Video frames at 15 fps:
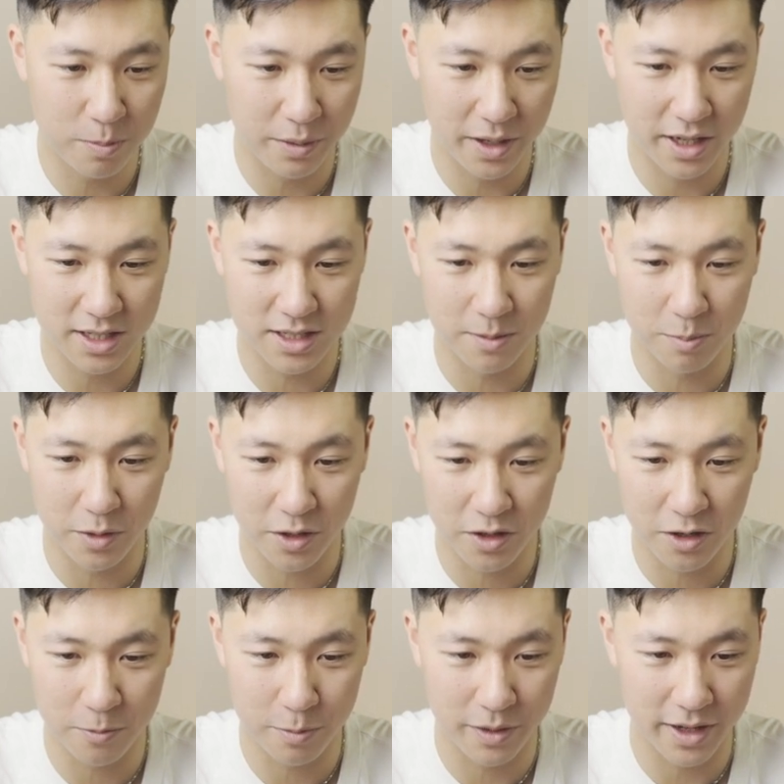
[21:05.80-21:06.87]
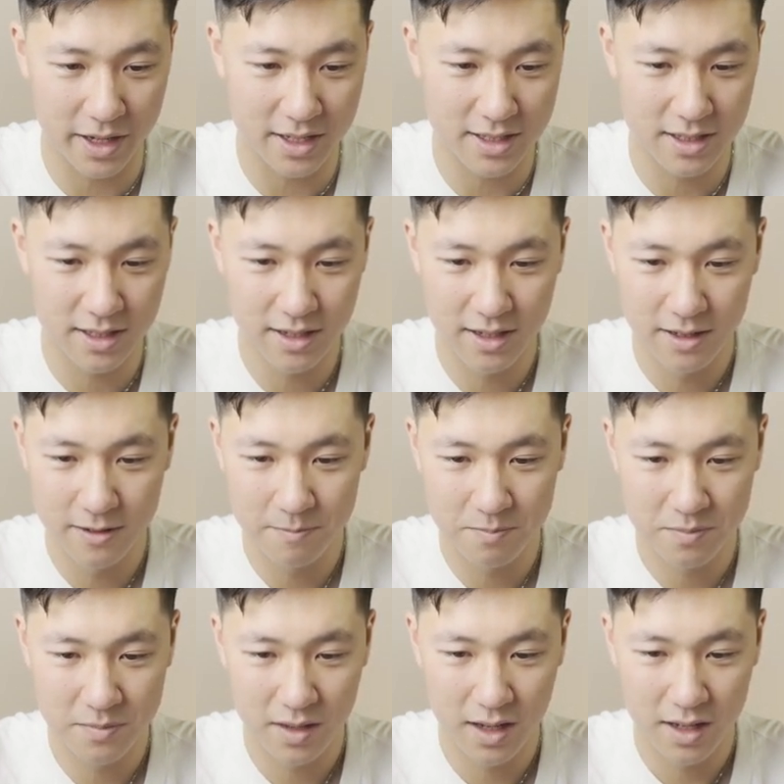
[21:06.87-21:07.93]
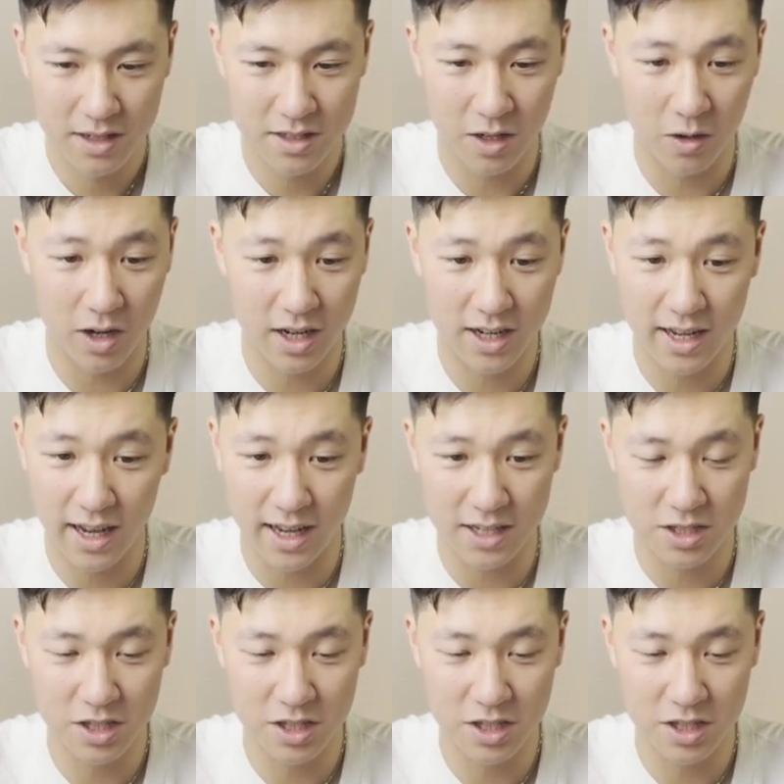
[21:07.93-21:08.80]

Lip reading: place, a burger place. So again,